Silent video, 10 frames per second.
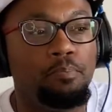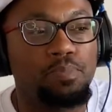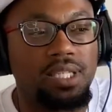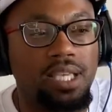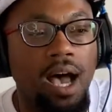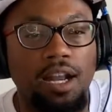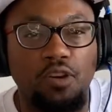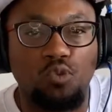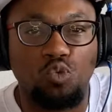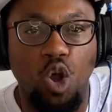ton
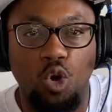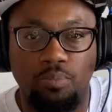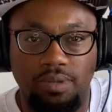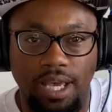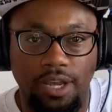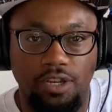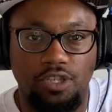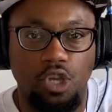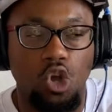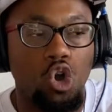of role
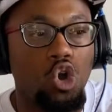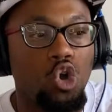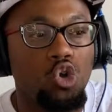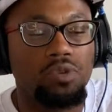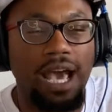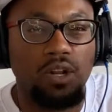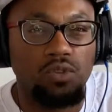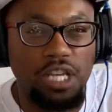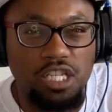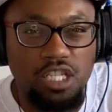players who not
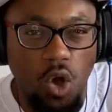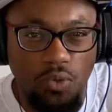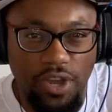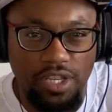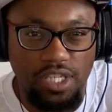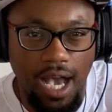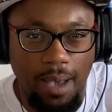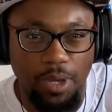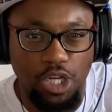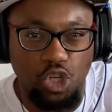only know their
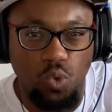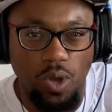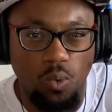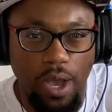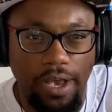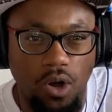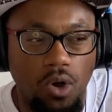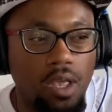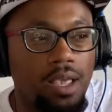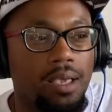job and do it well,
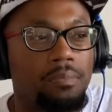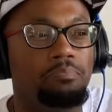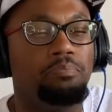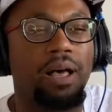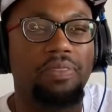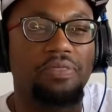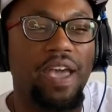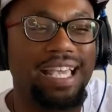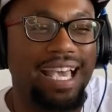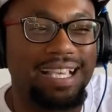but
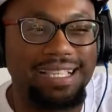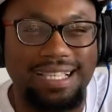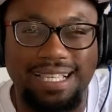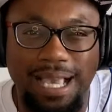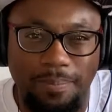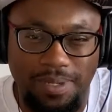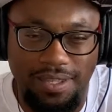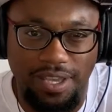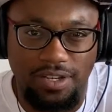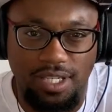they accept
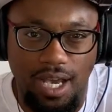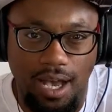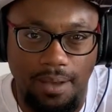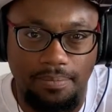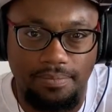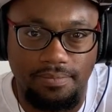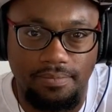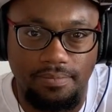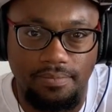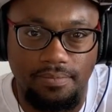their job.
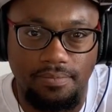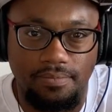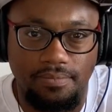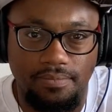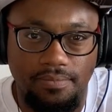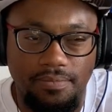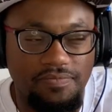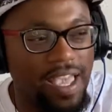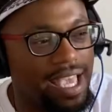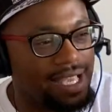
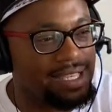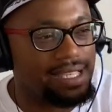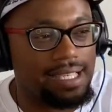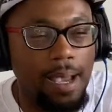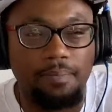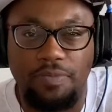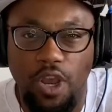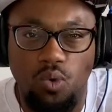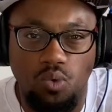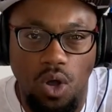They accept their
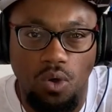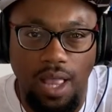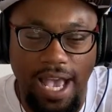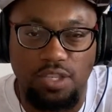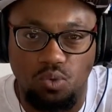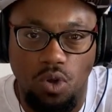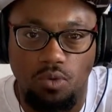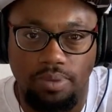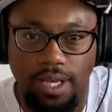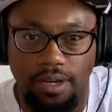role as role
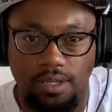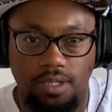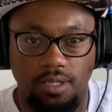players.